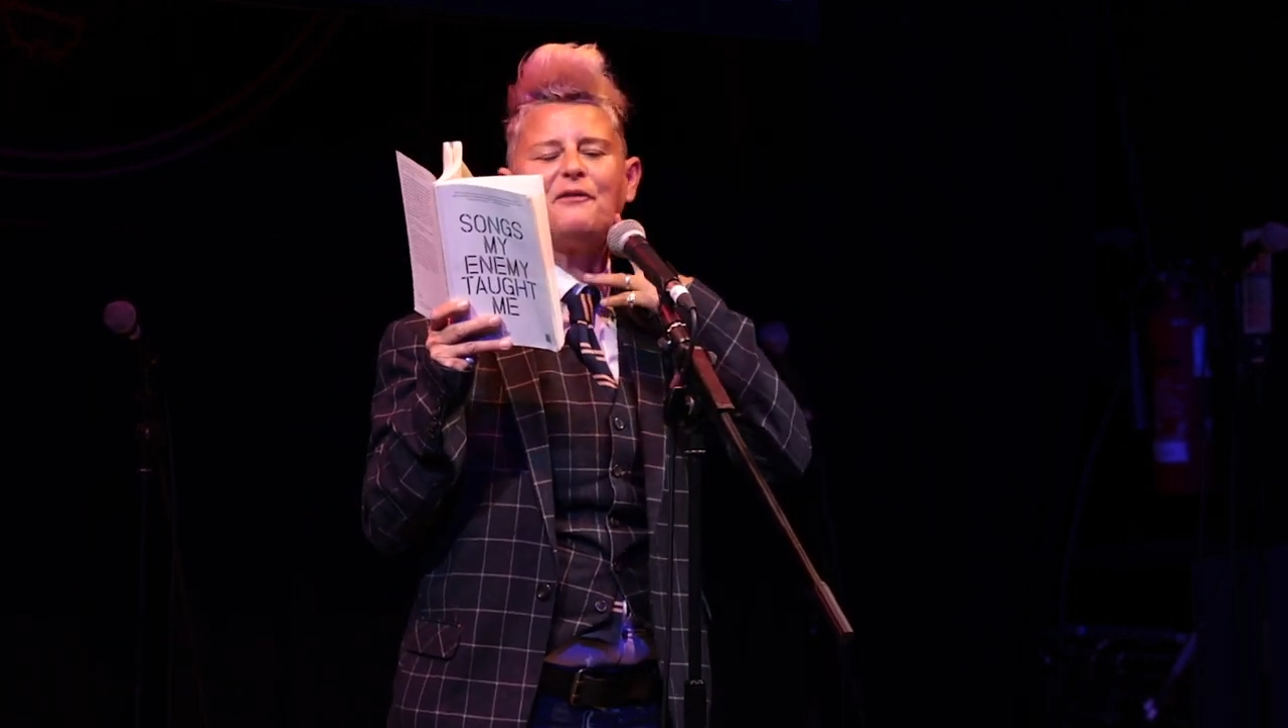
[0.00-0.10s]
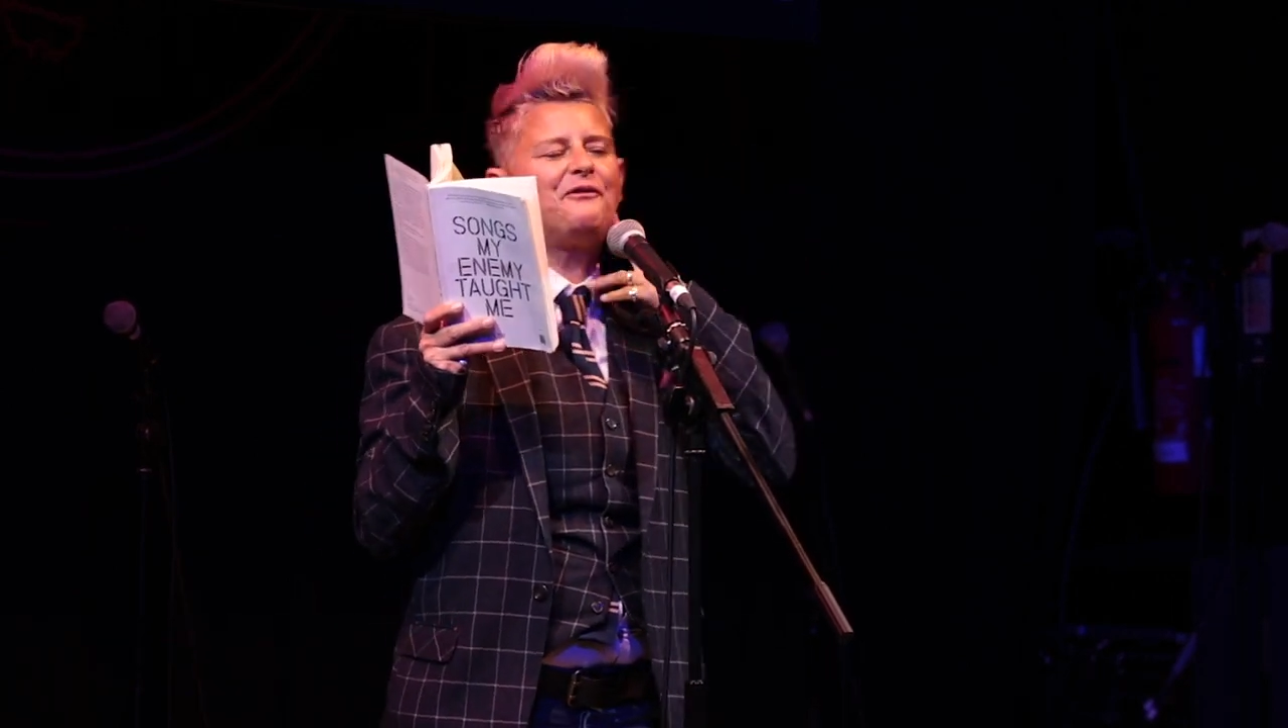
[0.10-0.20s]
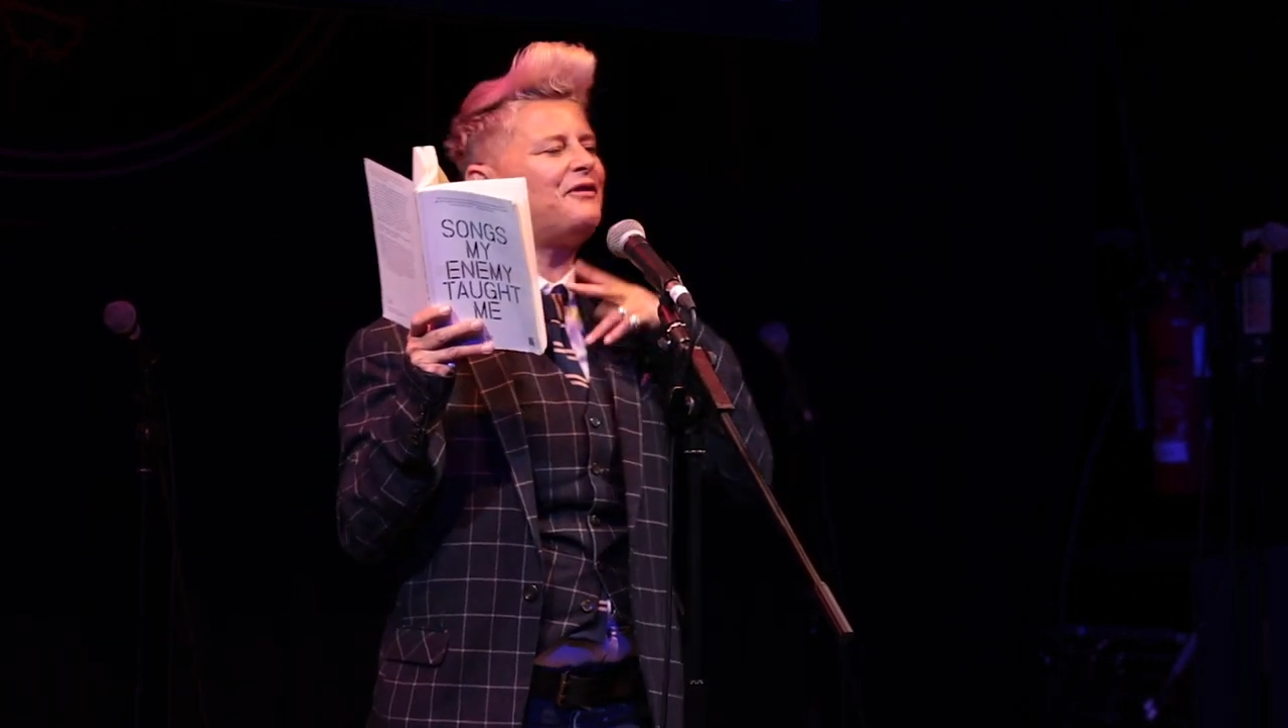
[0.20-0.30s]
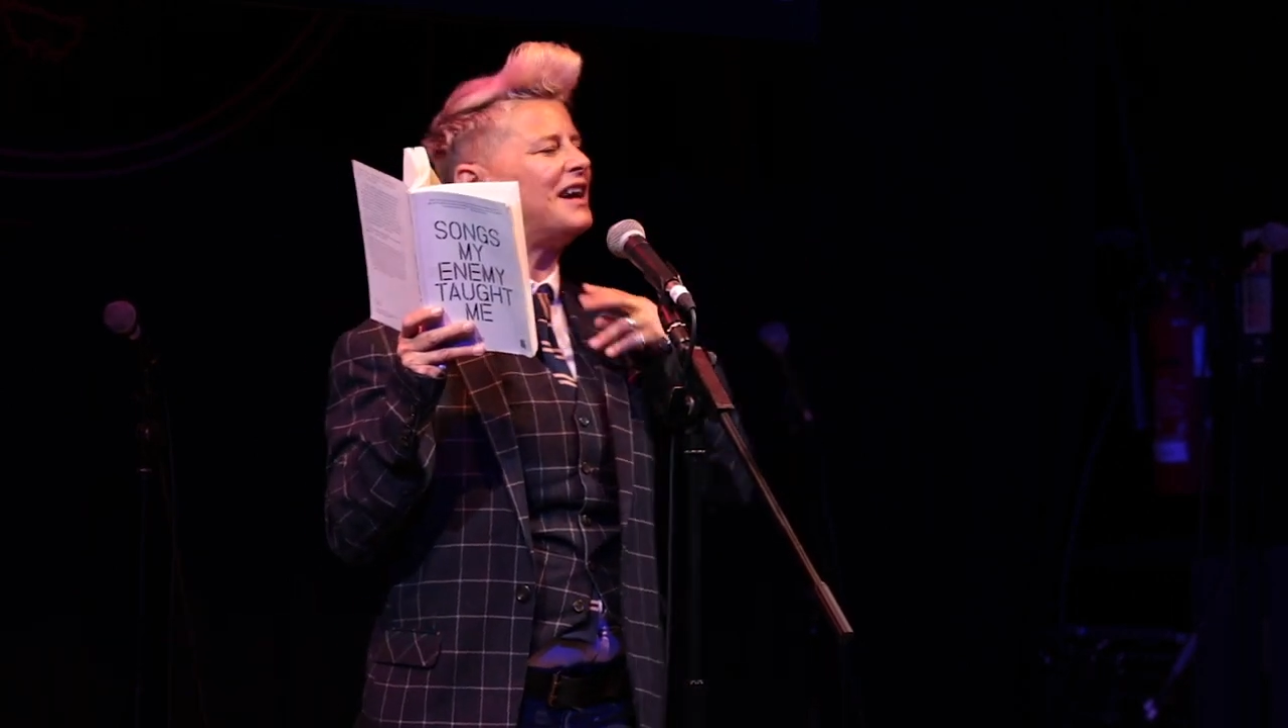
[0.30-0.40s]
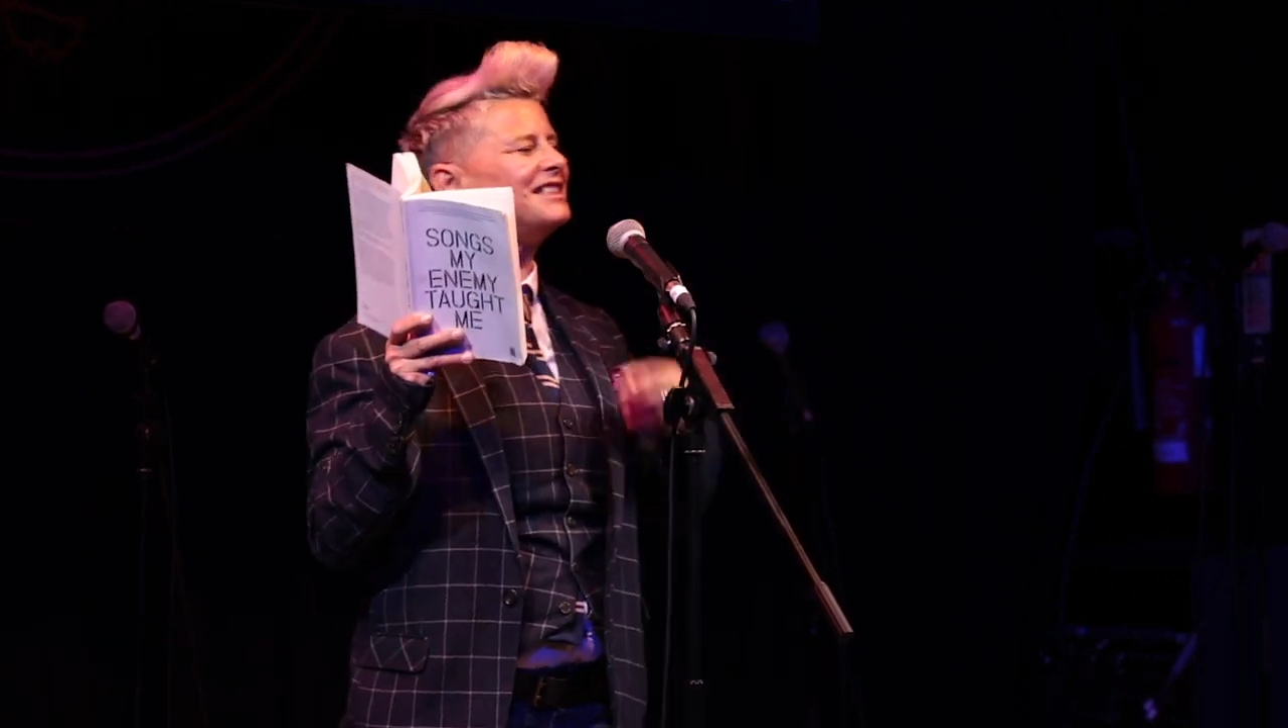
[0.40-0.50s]

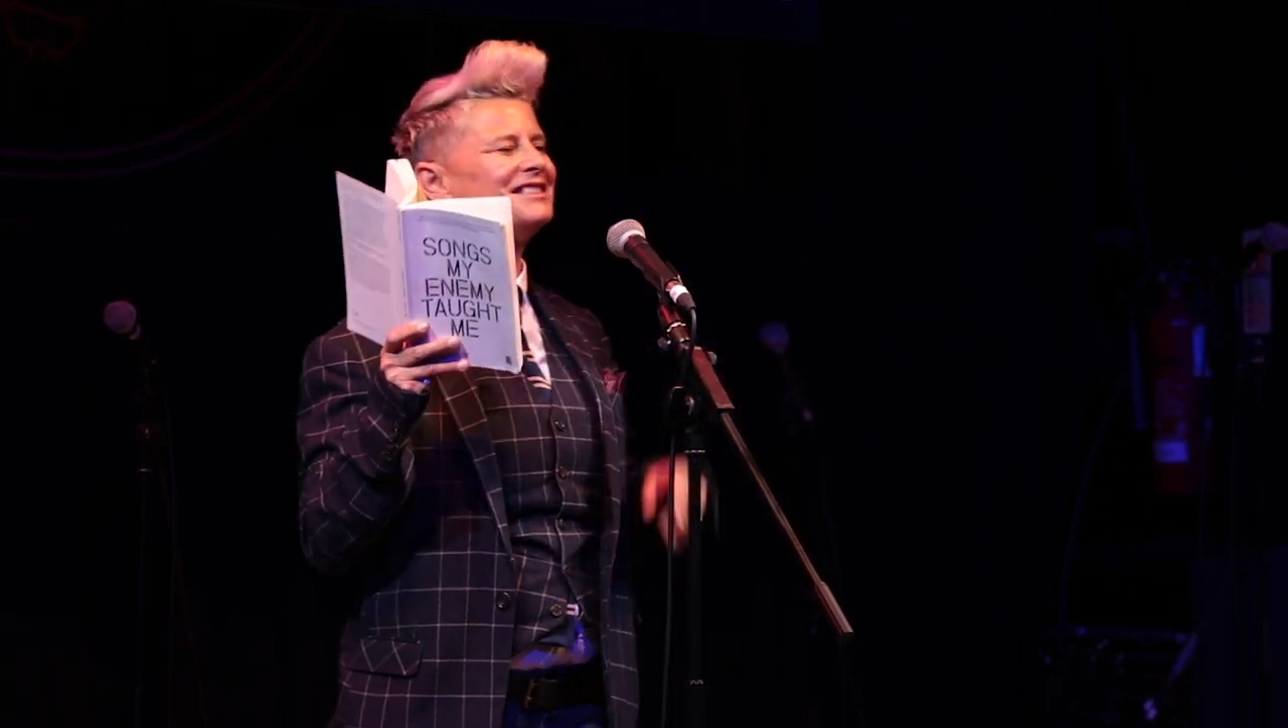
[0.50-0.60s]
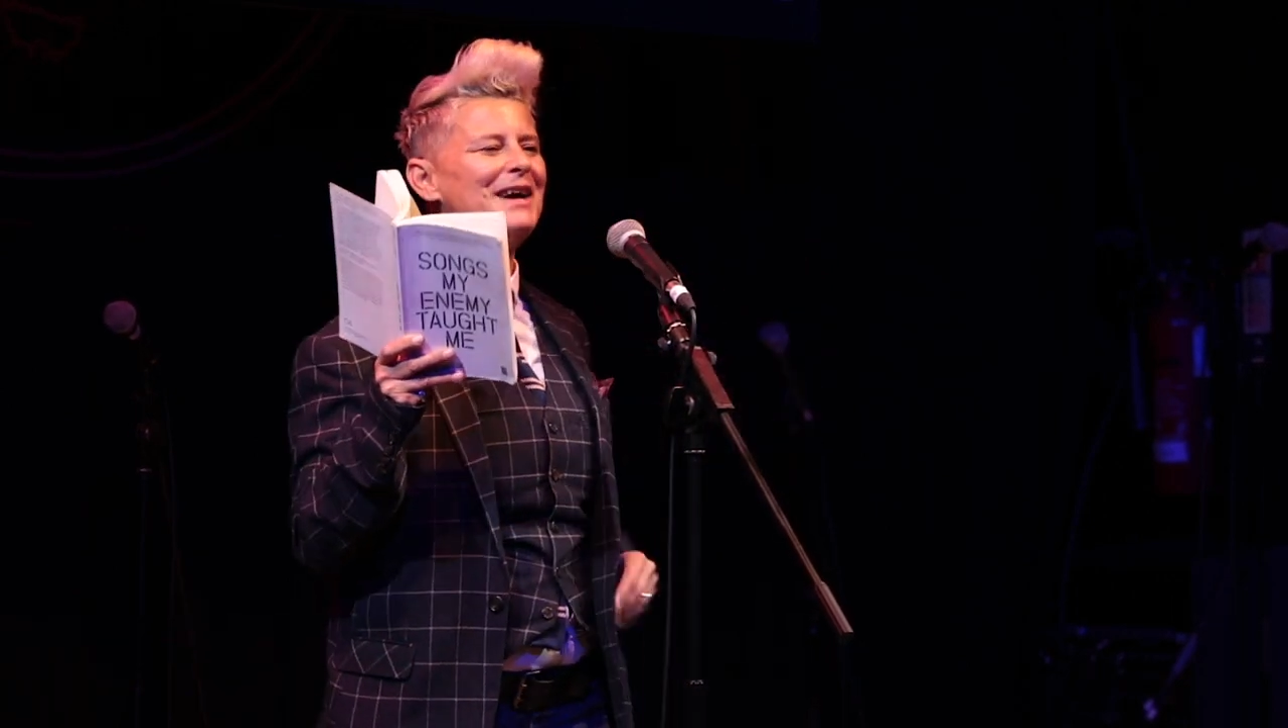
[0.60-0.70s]
face.